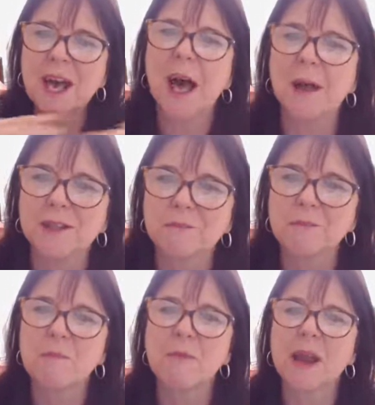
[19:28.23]
and
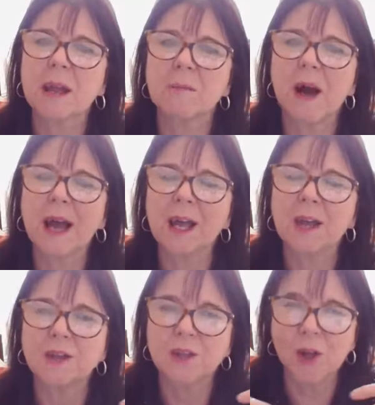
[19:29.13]
bring my
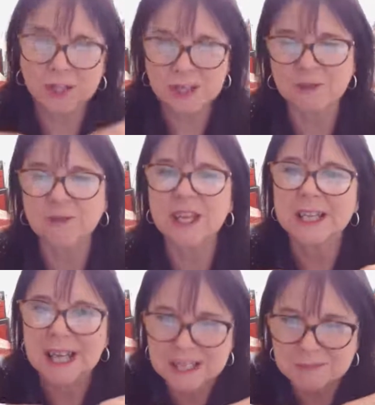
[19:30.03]
knowledge of the
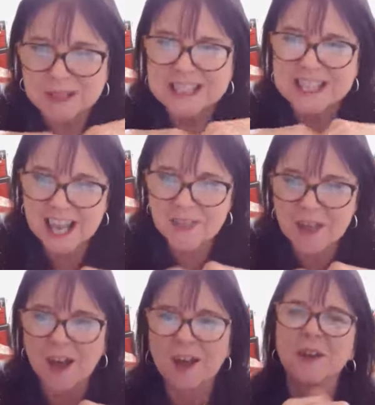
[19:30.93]
anatomy
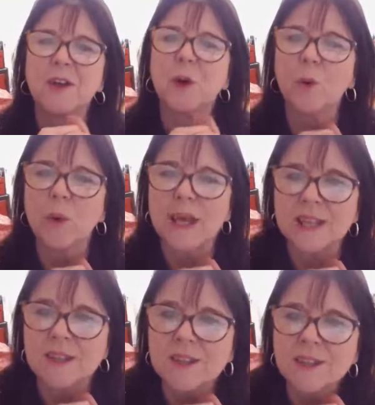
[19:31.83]
together
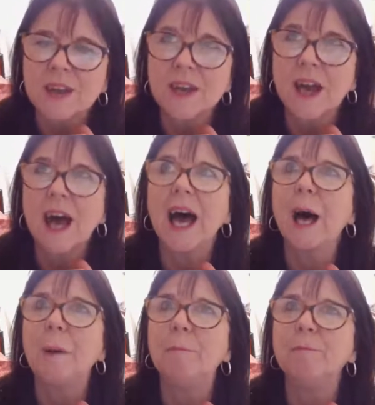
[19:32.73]
with
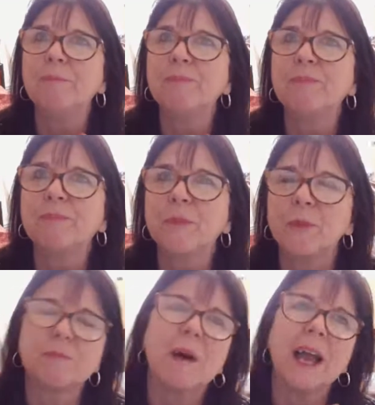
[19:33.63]

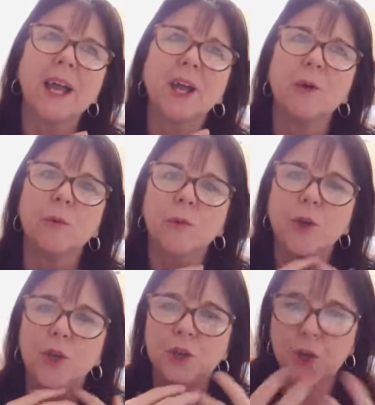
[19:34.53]
my
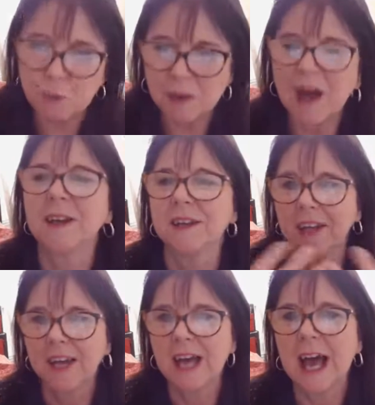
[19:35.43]
humor.
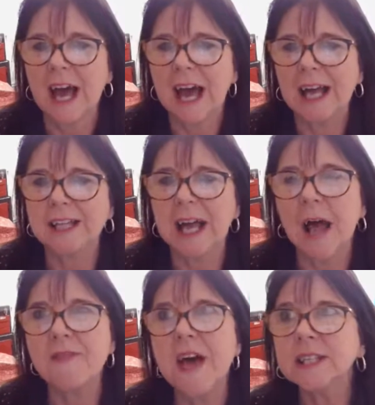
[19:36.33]
And
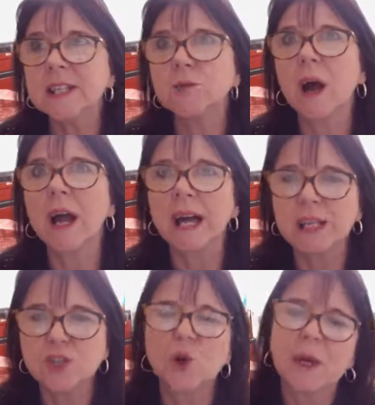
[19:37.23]
that is why I
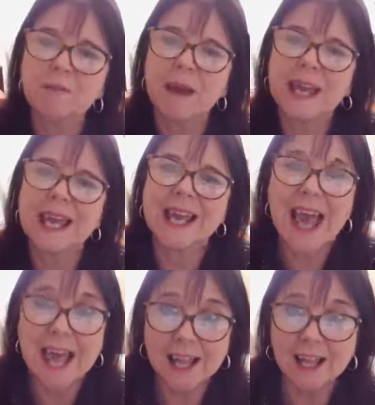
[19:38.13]
enjoyed making
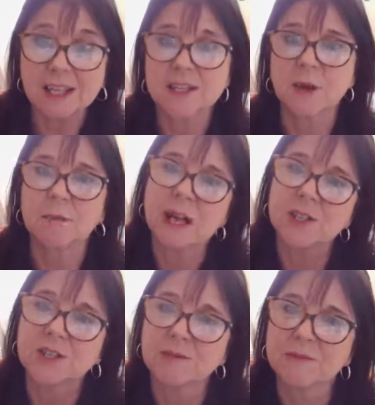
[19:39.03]
Elle so
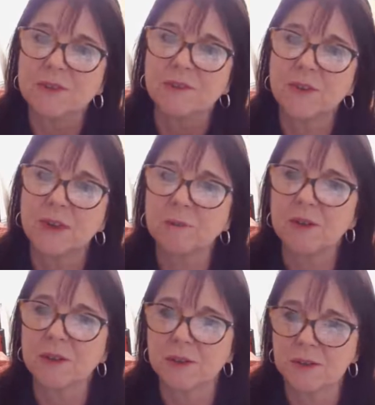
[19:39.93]
much, the film that